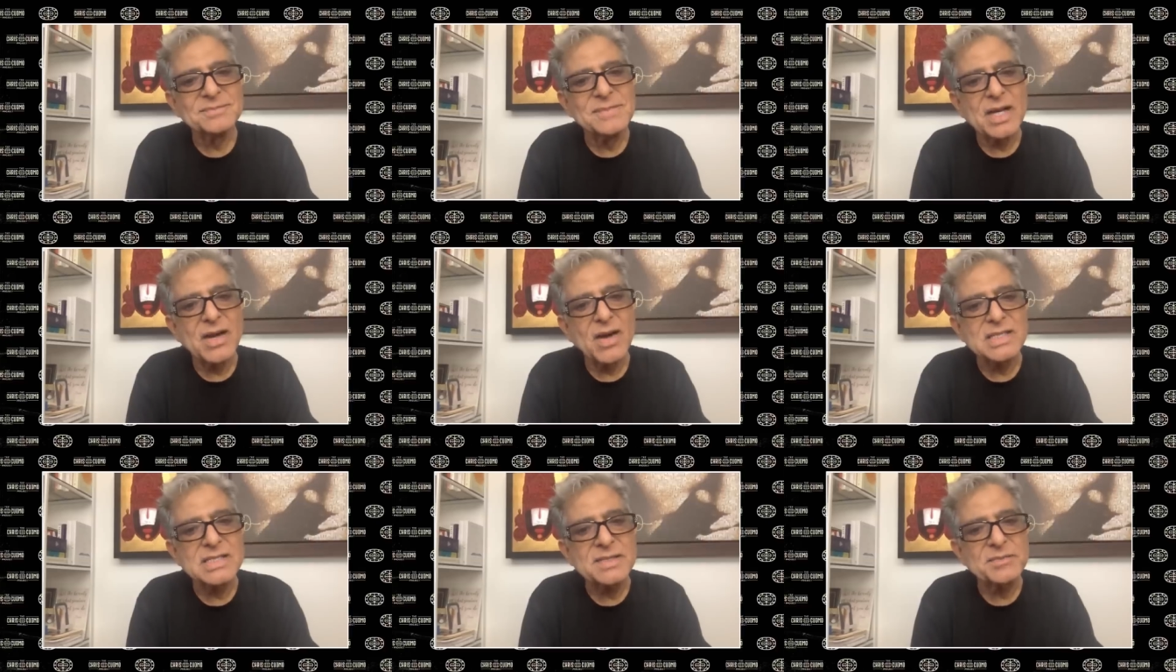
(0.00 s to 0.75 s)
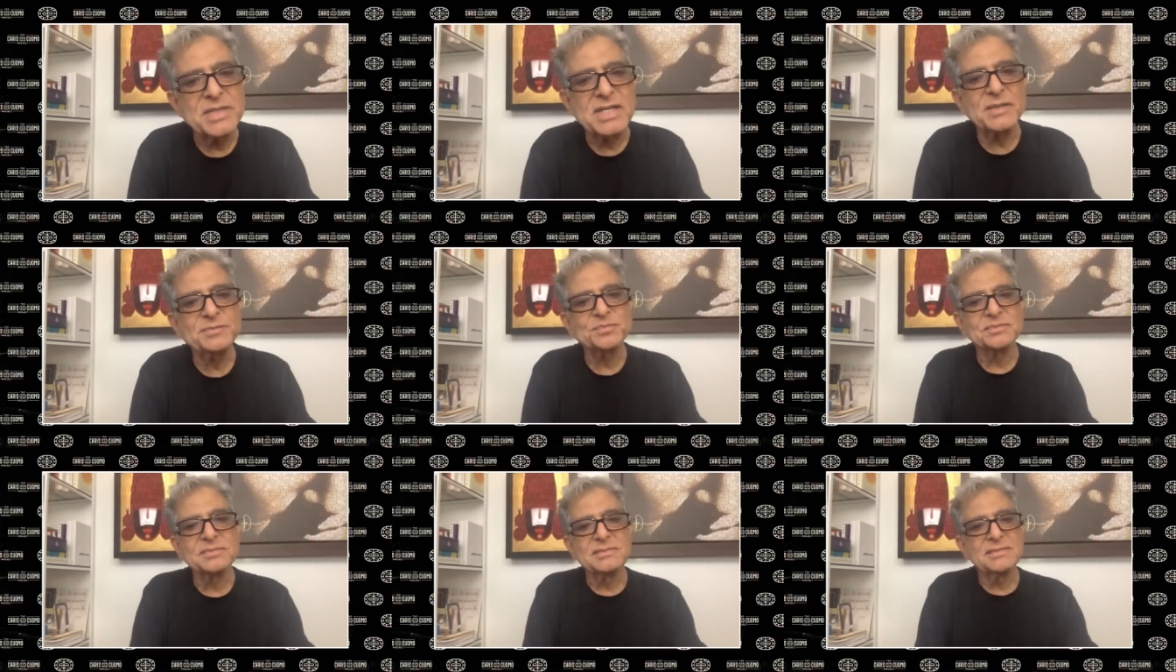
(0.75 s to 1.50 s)
Because, you know,
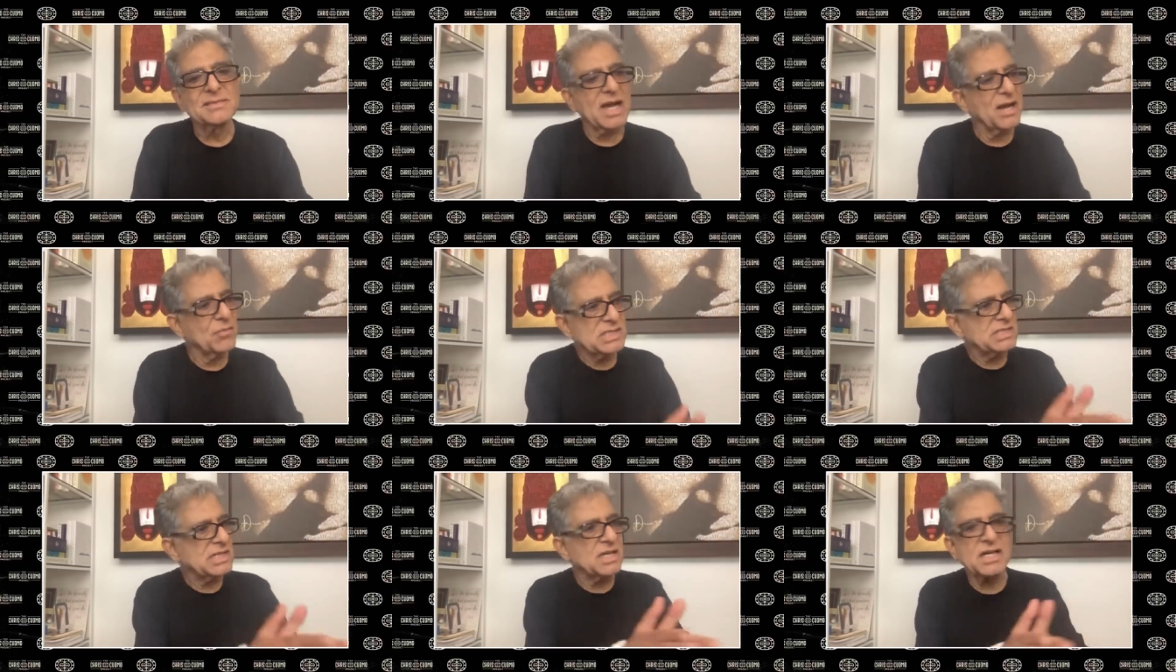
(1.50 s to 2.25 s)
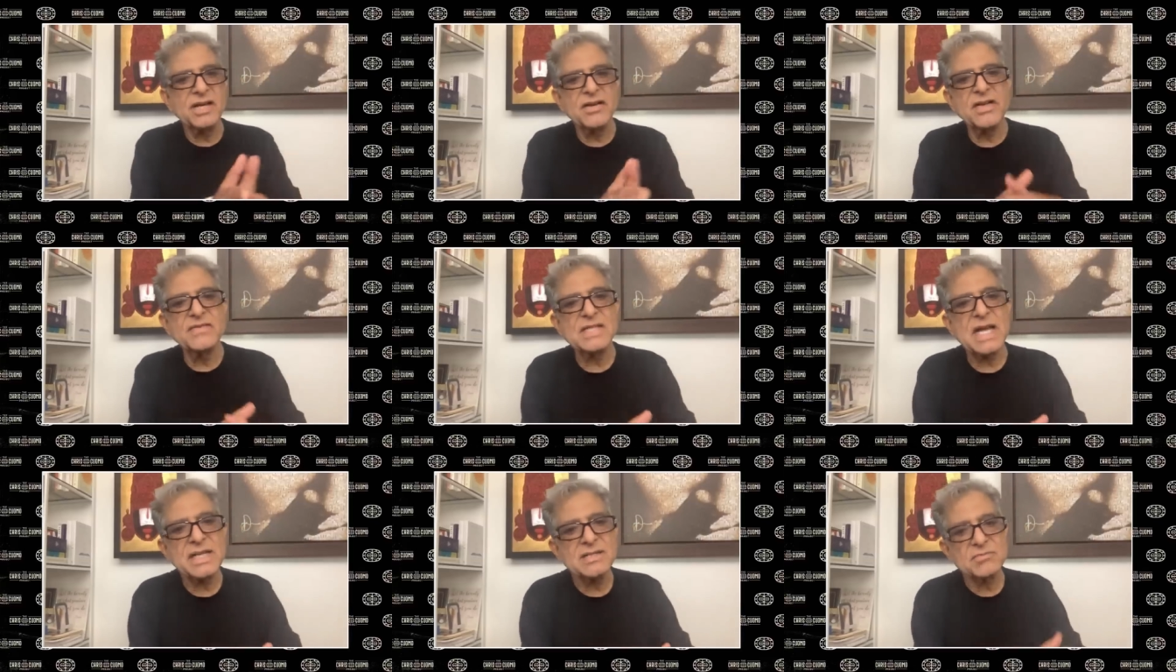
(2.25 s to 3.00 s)
I was at a
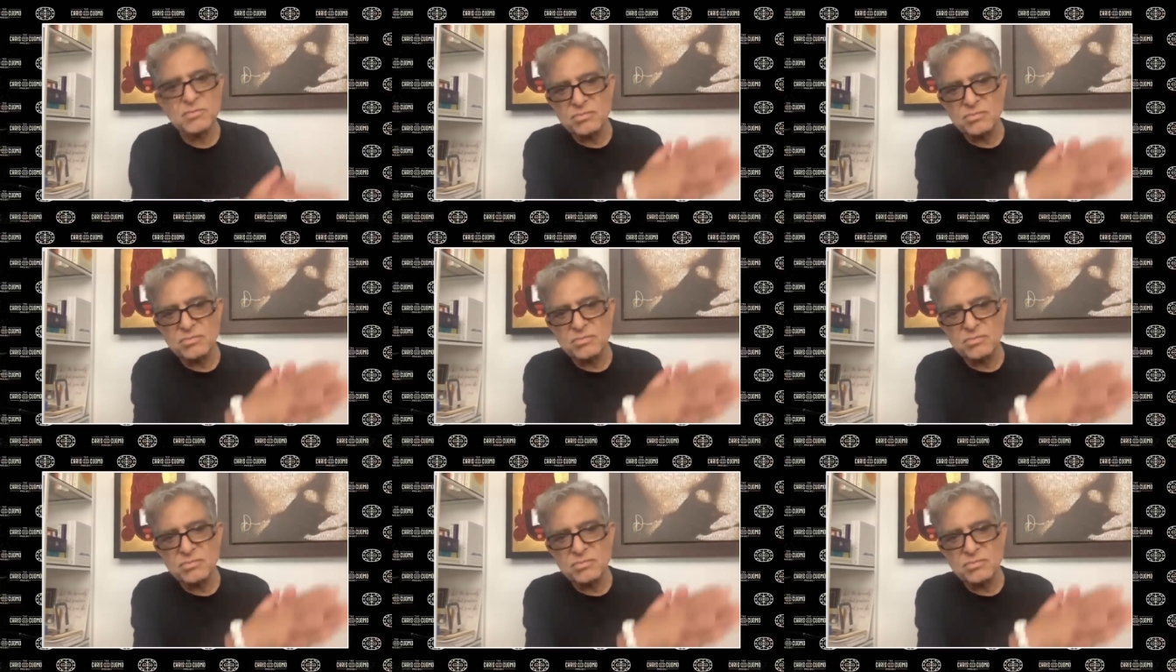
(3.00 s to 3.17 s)
gravesite